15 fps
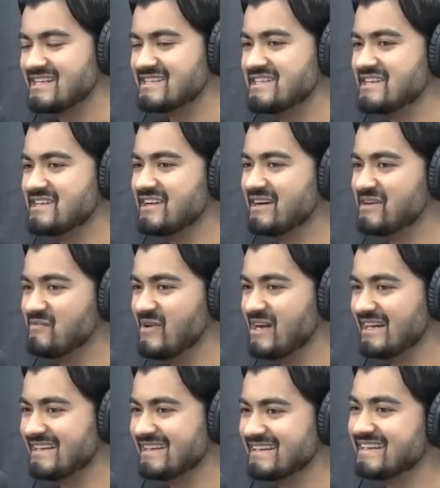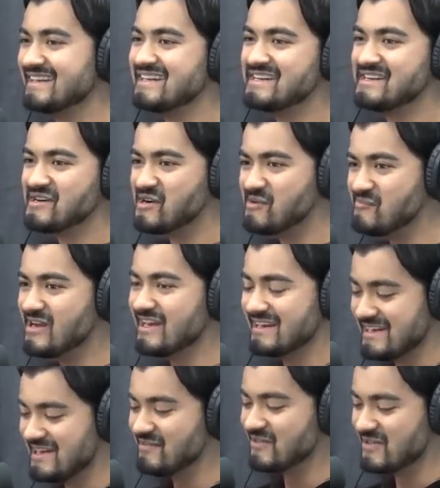I did. I made
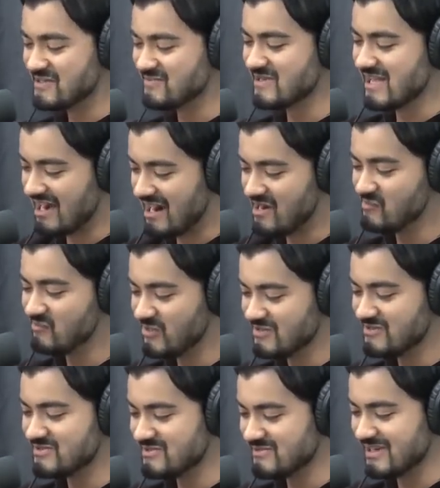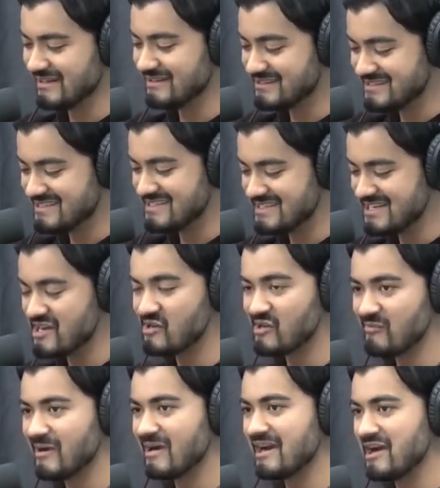an effort to be like, I'm going to like tear
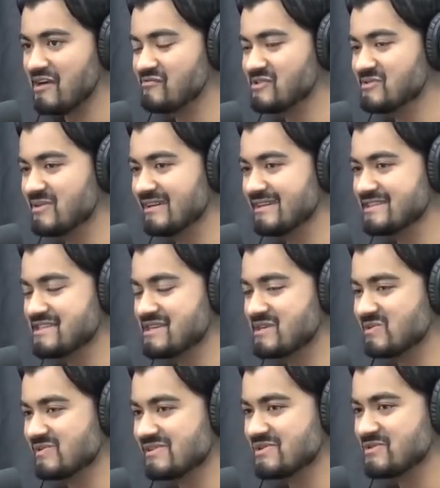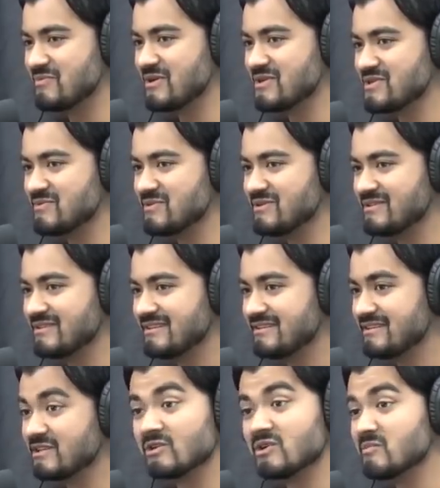apart everyone as equally as possible,
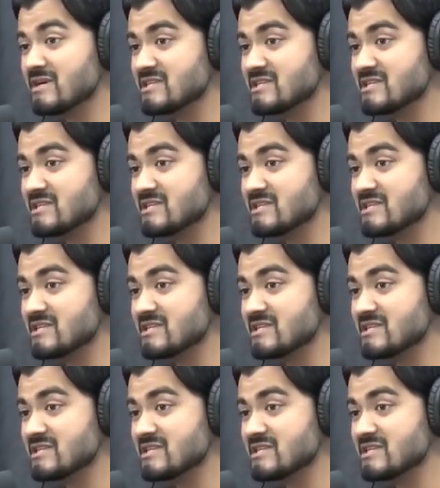including